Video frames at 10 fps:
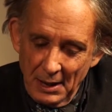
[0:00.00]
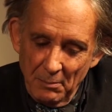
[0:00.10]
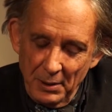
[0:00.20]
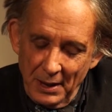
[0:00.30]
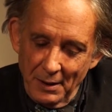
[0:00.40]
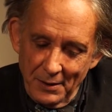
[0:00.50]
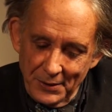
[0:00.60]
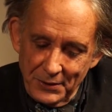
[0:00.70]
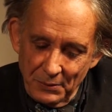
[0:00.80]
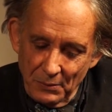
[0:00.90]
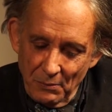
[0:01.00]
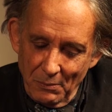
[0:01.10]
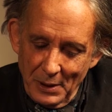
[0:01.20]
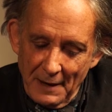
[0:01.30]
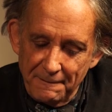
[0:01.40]
because
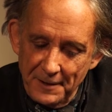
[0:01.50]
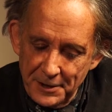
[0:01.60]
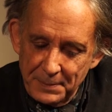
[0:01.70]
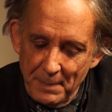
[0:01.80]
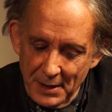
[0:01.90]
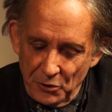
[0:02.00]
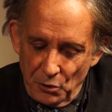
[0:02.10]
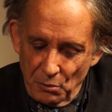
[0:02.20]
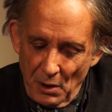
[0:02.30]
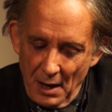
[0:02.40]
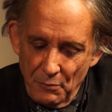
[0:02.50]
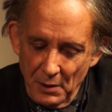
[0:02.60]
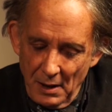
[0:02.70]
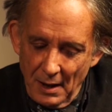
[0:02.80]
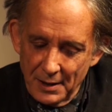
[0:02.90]
when I first met you, I
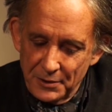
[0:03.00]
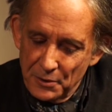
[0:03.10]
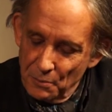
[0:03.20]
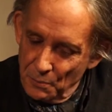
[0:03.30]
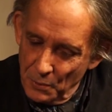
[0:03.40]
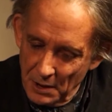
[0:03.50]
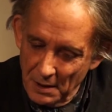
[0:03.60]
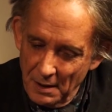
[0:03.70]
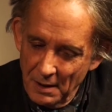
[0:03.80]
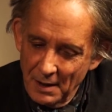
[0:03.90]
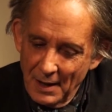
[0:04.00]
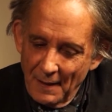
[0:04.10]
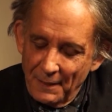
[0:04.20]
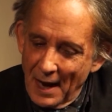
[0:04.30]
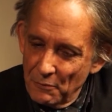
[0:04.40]
realized you were
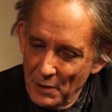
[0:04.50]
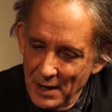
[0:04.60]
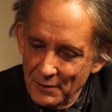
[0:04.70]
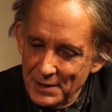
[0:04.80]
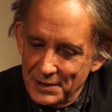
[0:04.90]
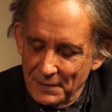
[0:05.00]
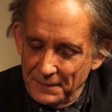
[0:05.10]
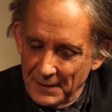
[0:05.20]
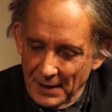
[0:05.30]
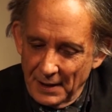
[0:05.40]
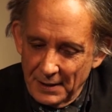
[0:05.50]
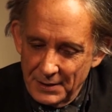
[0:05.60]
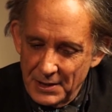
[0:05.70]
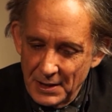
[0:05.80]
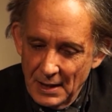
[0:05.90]
that rarest of
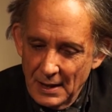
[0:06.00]
things,